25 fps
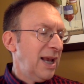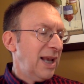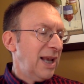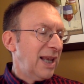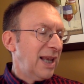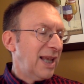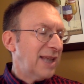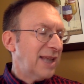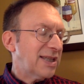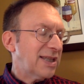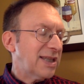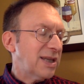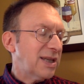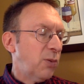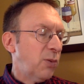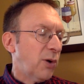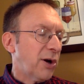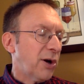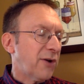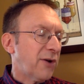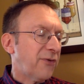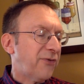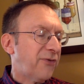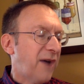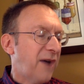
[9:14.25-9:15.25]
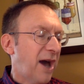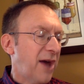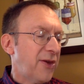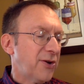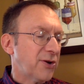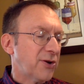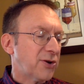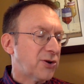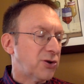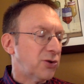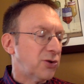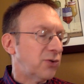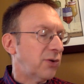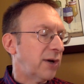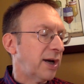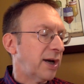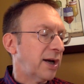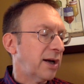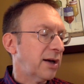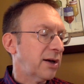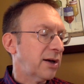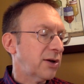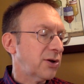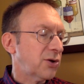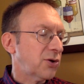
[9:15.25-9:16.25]
"Let's see what her father's doing,"
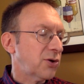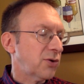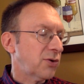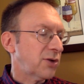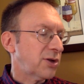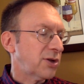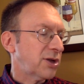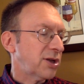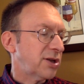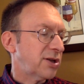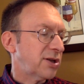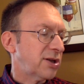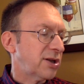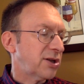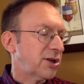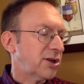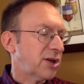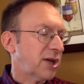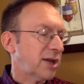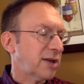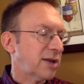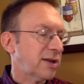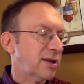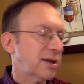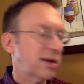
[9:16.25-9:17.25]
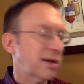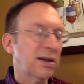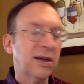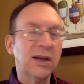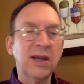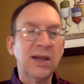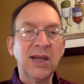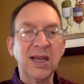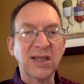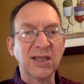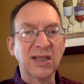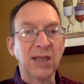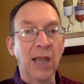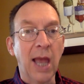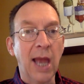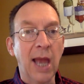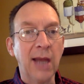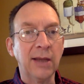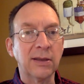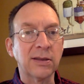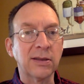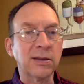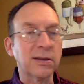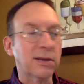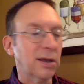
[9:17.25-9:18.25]
Georgie suggested. "His
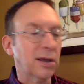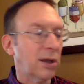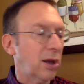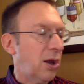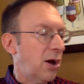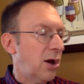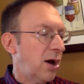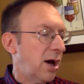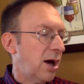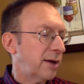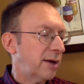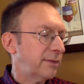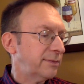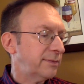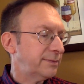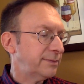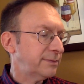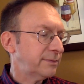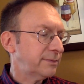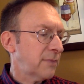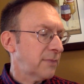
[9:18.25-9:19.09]
light's still on."